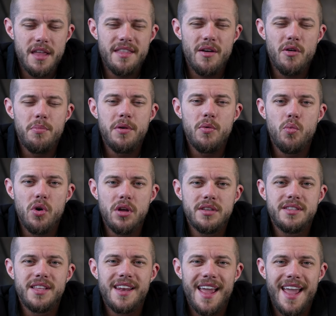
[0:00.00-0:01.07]
That will be
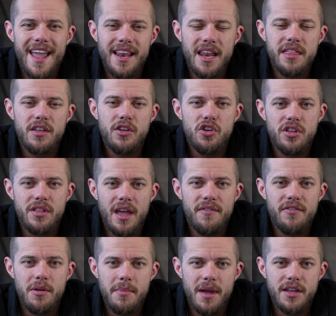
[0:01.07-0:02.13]
worse than anything you could
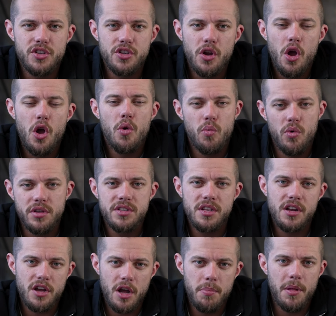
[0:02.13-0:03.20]
ever imagine. Worse
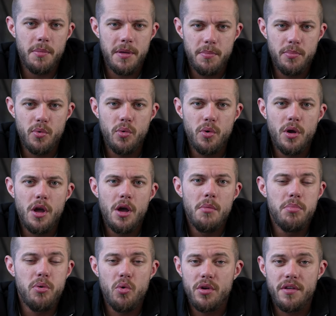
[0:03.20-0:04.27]
than a couple of people
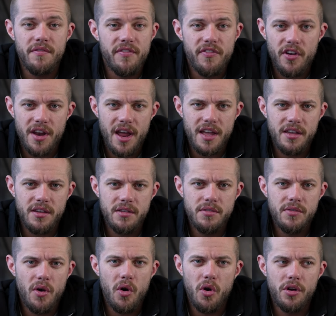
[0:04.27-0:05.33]
poking fun at you
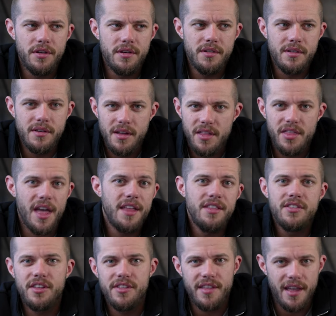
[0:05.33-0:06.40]
on the
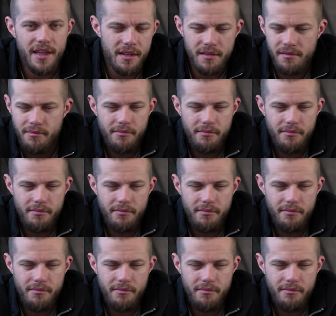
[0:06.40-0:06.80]
internet